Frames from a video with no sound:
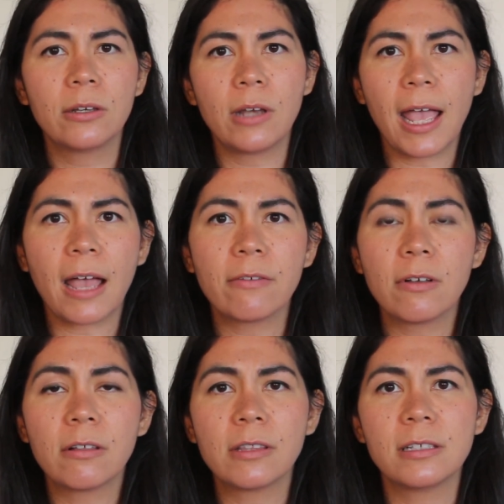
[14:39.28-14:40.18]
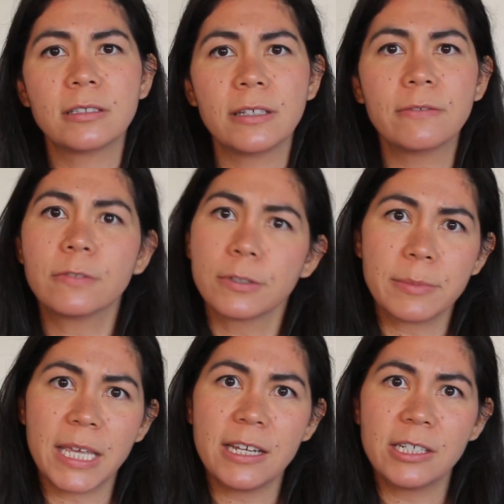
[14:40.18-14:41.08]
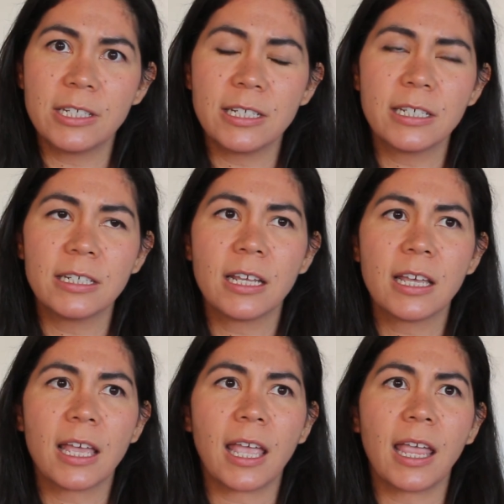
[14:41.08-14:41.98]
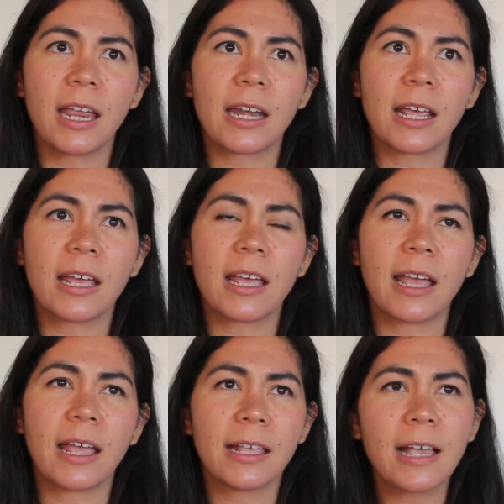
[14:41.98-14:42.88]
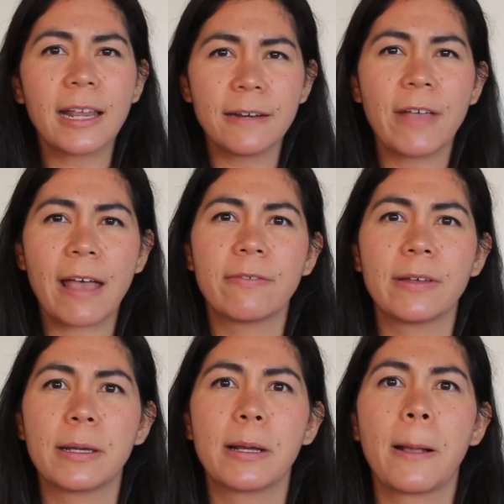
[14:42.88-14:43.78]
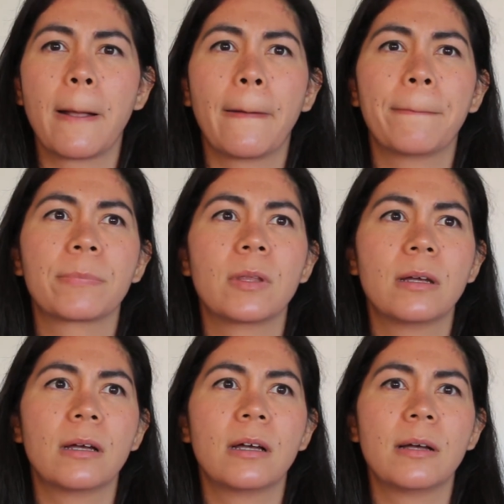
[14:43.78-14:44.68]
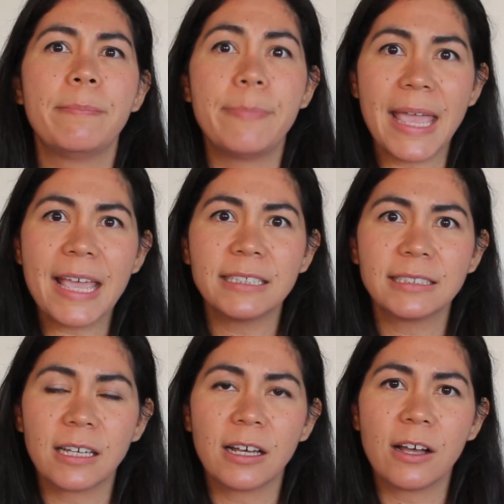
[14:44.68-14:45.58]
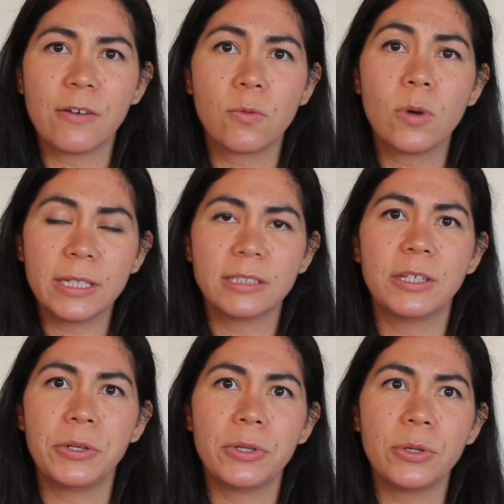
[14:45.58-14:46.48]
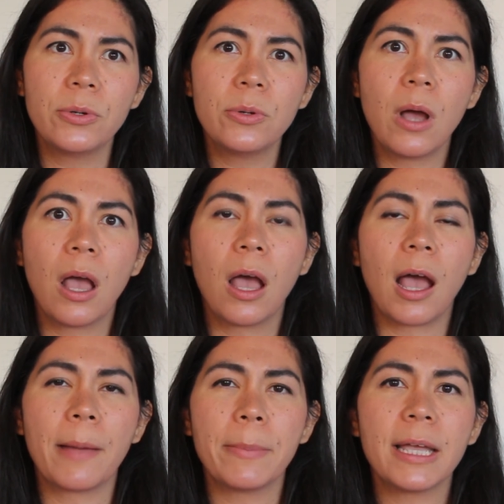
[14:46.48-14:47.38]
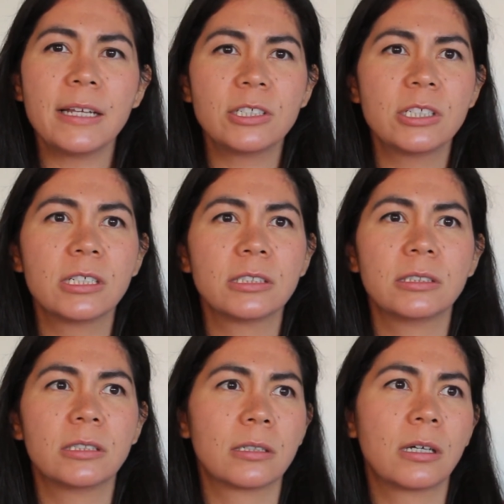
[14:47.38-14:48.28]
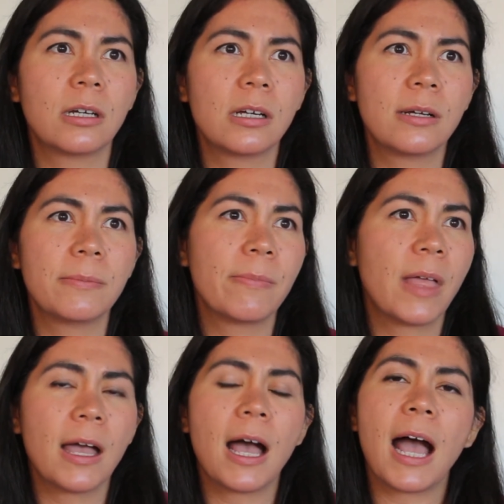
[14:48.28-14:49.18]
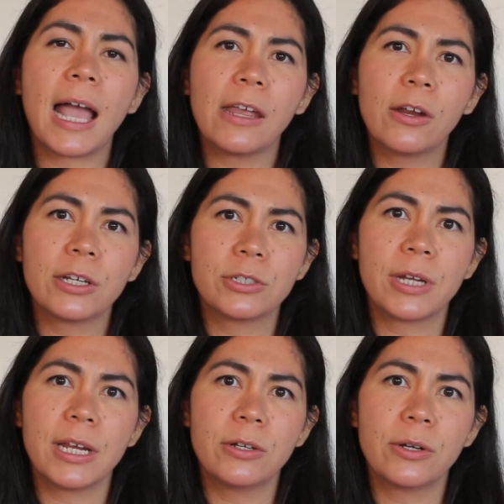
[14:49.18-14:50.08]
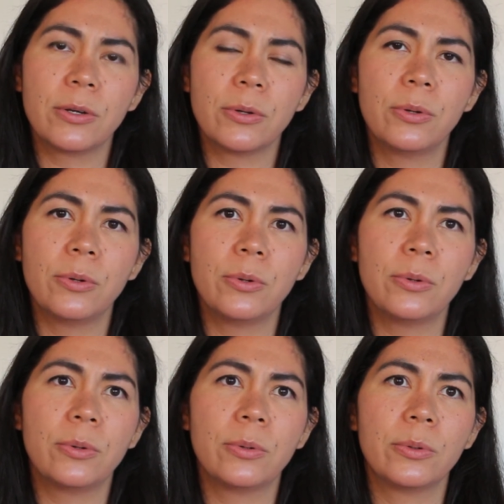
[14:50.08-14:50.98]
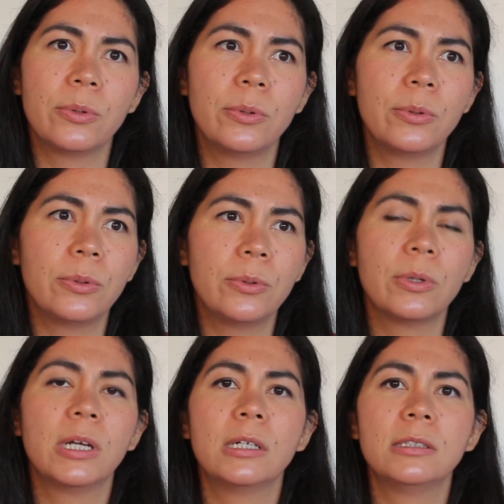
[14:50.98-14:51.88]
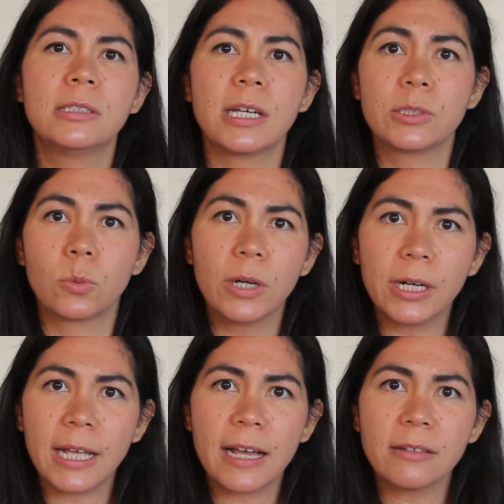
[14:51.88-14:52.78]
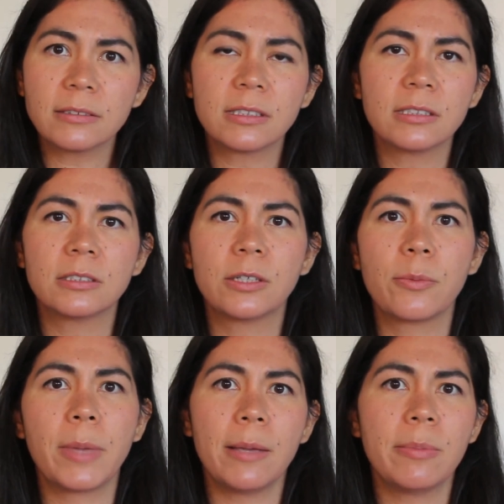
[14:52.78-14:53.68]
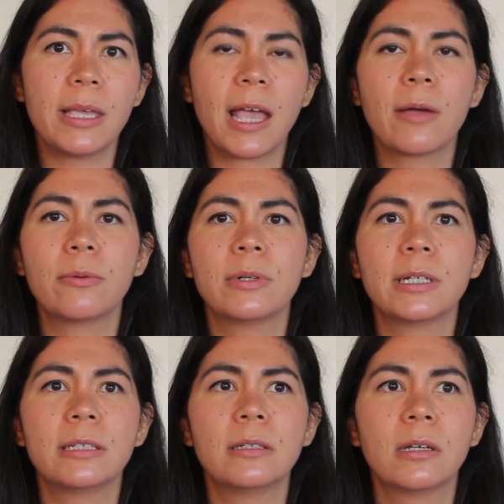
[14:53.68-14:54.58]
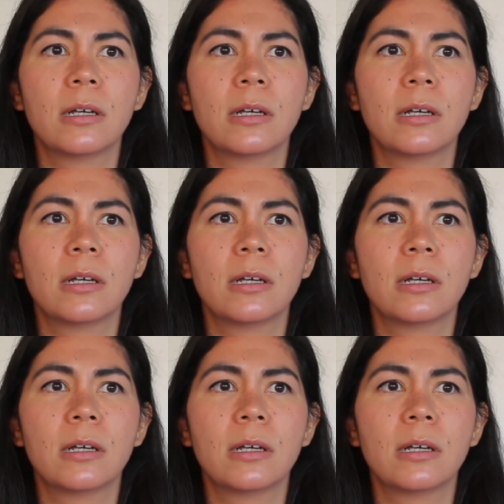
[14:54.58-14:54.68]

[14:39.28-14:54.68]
have all this information and I, I kind of have a, a base of what to do, I might just um, hire a trainer who, who does workouts. And so maybe I would